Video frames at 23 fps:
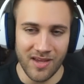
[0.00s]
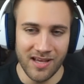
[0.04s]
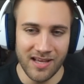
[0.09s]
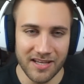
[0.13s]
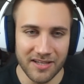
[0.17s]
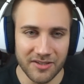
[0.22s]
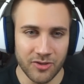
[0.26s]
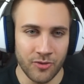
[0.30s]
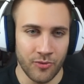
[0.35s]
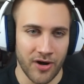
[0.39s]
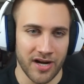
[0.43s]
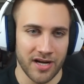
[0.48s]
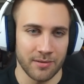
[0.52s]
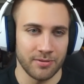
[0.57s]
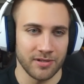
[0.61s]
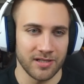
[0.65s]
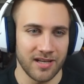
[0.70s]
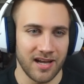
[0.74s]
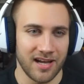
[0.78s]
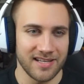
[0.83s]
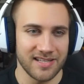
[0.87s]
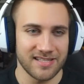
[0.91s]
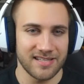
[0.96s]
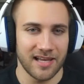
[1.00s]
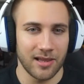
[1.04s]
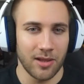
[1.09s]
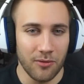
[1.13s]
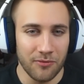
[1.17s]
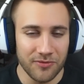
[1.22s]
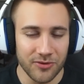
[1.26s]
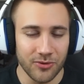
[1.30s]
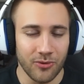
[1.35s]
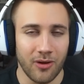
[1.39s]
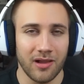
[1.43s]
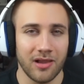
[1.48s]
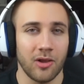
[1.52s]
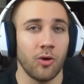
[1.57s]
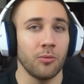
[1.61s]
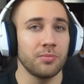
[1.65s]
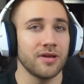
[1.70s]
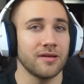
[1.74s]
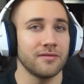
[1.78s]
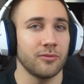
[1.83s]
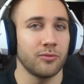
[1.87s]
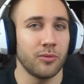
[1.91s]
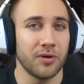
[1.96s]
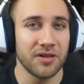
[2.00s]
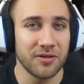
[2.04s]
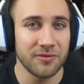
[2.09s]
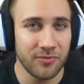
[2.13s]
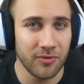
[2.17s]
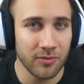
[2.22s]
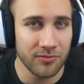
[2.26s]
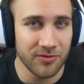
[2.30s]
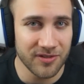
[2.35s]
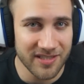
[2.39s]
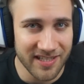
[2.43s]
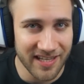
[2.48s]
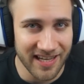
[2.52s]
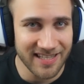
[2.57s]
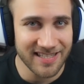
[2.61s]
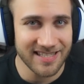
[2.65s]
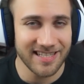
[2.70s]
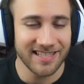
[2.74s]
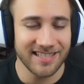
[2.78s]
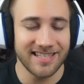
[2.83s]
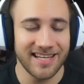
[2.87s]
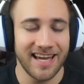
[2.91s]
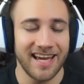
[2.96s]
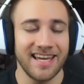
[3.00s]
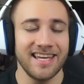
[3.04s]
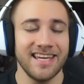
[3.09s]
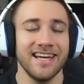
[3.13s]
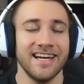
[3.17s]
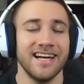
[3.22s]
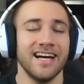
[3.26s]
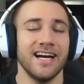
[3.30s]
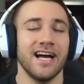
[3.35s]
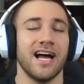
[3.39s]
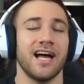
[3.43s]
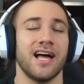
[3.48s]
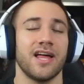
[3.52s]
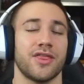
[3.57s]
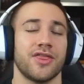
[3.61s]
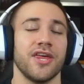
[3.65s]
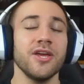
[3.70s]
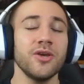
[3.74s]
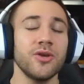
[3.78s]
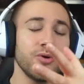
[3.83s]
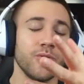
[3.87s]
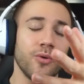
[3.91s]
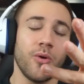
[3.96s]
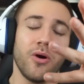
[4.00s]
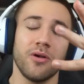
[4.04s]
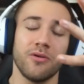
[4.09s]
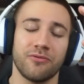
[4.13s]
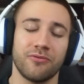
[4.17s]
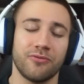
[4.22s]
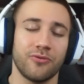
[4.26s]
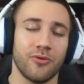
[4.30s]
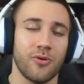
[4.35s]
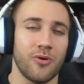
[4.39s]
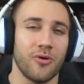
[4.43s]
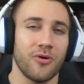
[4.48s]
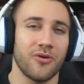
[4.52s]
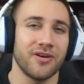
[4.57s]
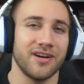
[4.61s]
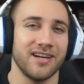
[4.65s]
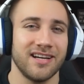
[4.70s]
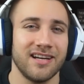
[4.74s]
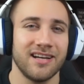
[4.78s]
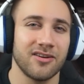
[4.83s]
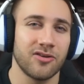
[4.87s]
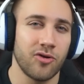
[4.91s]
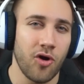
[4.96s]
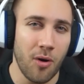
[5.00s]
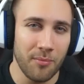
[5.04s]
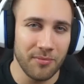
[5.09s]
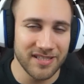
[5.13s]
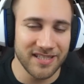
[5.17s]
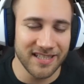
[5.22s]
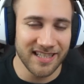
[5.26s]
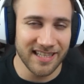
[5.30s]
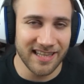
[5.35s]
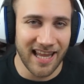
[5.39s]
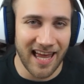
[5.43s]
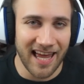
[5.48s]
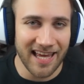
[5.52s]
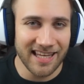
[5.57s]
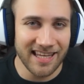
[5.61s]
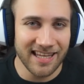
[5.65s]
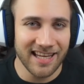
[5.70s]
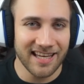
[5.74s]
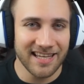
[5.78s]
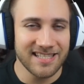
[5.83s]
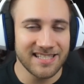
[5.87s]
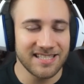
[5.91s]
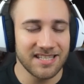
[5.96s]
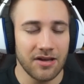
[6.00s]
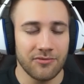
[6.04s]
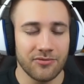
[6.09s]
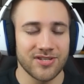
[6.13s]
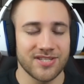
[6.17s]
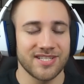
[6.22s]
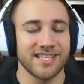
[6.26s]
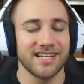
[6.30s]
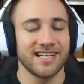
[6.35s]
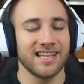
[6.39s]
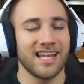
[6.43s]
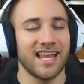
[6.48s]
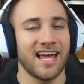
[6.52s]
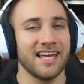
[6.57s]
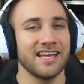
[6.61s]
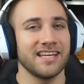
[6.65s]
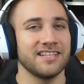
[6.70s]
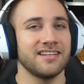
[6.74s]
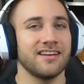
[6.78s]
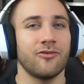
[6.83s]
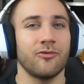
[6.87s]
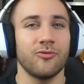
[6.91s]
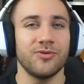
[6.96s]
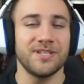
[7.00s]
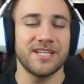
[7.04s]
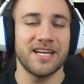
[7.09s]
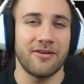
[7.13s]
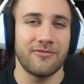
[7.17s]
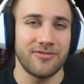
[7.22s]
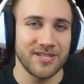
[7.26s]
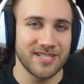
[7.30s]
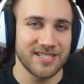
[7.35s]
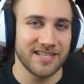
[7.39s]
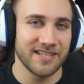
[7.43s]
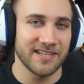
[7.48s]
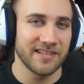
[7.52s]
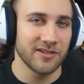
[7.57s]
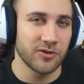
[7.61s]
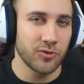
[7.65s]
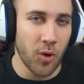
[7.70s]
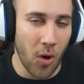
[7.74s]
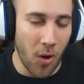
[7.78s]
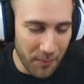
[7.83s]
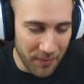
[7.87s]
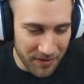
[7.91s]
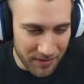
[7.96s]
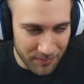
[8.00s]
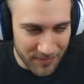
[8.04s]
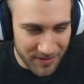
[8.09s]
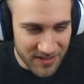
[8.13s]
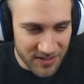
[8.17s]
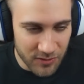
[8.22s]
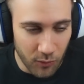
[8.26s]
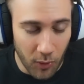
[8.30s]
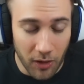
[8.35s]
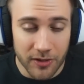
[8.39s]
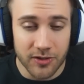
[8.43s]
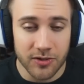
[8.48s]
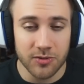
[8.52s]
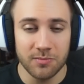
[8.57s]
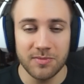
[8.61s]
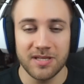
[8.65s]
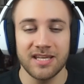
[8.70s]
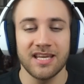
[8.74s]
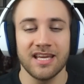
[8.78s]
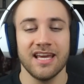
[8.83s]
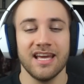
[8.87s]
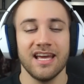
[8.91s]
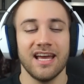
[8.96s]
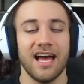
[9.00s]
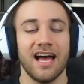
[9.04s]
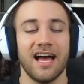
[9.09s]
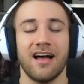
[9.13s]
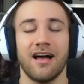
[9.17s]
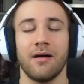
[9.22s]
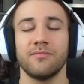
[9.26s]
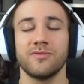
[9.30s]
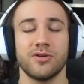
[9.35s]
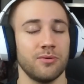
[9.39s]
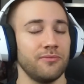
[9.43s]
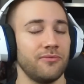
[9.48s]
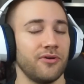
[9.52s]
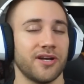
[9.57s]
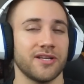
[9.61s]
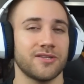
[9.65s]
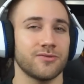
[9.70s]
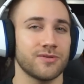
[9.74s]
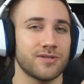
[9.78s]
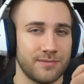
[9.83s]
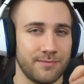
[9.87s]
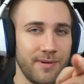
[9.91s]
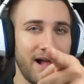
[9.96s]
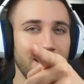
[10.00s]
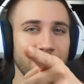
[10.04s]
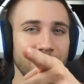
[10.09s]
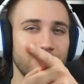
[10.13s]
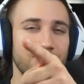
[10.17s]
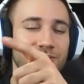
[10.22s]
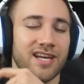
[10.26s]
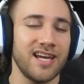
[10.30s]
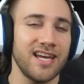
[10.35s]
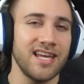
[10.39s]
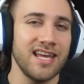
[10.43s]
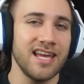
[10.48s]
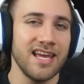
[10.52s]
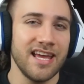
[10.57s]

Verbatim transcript: incredible guys i love you all hope you have a wonderful fantastic day uh, thank you all for uh, commenting and liking i see every single like and i read every single comment it means the world to me um, don't forget to smile today